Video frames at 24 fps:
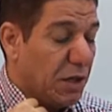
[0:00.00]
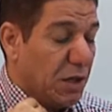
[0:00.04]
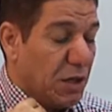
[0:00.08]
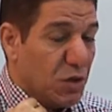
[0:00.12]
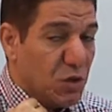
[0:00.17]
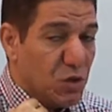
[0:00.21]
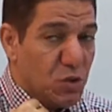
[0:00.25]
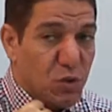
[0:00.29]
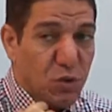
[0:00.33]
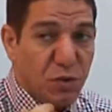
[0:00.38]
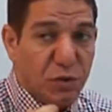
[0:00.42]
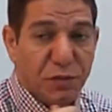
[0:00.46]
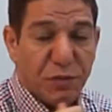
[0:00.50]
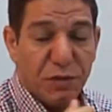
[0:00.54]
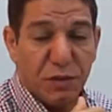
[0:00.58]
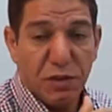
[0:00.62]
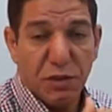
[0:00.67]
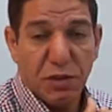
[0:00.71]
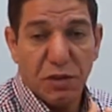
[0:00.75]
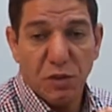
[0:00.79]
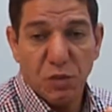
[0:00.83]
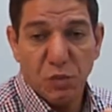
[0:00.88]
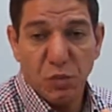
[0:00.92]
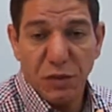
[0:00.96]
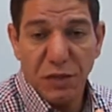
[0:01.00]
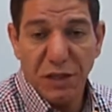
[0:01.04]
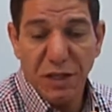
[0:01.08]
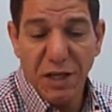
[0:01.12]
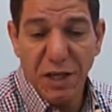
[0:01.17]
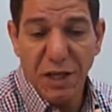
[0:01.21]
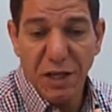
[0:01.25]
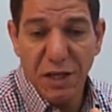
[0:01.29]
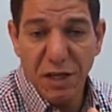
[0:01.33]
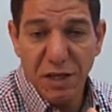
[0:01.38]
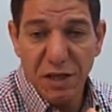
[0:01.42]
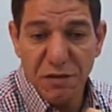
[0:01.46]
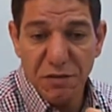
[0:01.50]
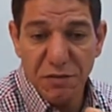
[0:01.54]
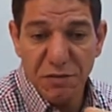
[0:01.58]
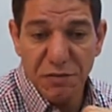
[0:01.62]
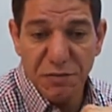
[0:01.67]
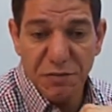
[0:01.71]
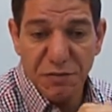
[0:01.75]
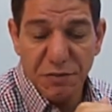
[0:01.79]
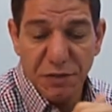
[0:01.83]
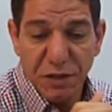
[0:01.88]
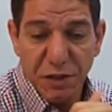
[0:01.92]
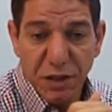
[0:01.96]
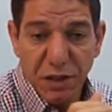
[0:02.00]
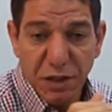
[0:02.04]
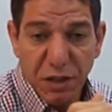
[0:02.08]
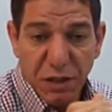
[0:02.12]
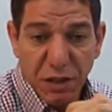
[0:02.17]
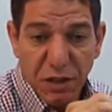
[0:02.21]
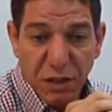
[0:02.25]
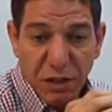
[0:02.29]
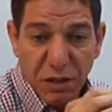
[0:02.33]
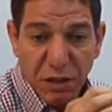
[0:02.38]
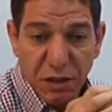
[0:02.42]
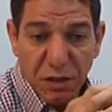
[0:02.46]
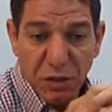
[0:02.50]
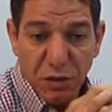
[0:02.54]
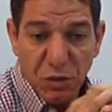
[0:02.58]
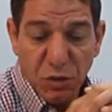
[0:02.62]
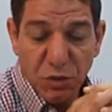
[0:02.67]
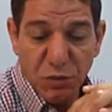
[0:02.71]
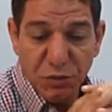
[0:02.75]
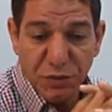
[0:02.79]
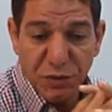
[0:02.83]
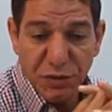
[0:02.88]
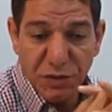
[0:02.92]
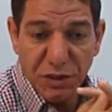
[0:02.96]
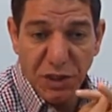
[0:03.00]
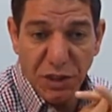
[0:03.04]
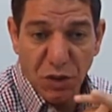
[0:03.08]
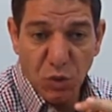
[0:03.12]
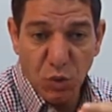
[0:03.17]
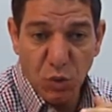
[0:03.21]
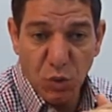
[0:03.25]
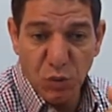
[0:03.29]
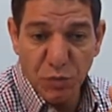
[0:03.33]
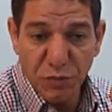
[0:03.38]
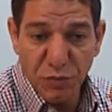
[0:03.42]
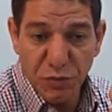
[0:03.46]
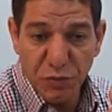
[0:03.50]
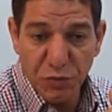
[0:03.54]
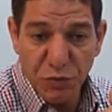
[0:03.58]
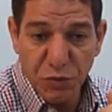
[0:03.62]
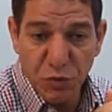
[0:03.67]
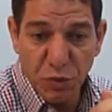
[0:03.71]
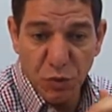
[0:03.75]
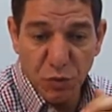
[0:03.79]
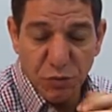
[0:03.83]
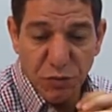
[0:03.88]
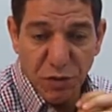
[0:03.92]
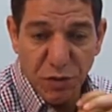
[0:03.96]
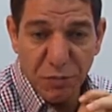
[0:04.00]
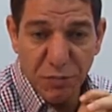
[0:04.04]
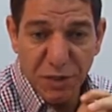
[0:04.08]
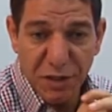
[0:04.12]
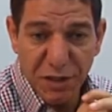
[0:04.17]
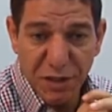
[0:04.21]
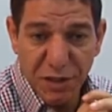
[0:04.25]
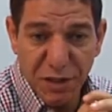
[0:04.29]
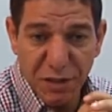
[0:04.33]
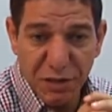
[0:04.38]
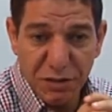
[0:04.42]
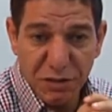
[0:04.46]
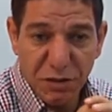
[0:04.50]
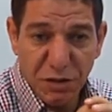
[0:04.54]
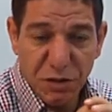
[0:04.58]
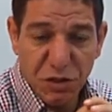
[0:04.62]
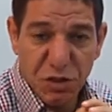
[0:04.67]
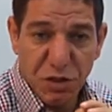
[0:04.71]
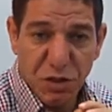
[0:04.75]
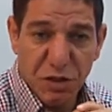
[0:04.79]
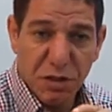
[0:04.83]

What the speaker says: So far we have offered an overview of American literature,